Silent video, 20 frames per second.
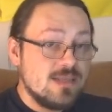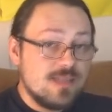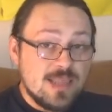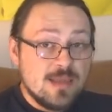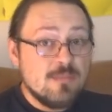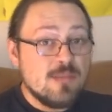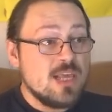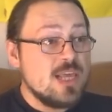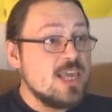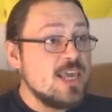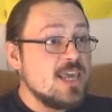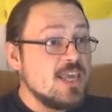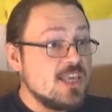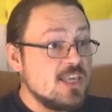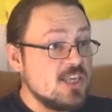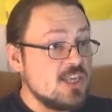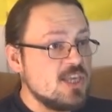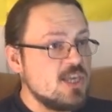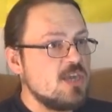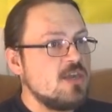namely
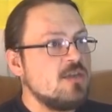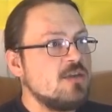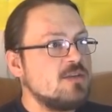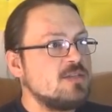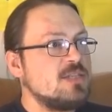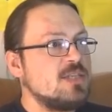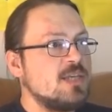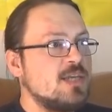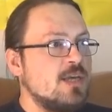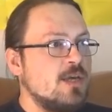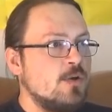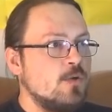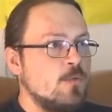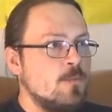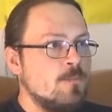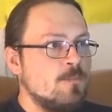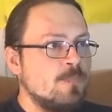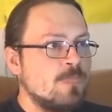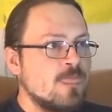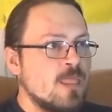years ago,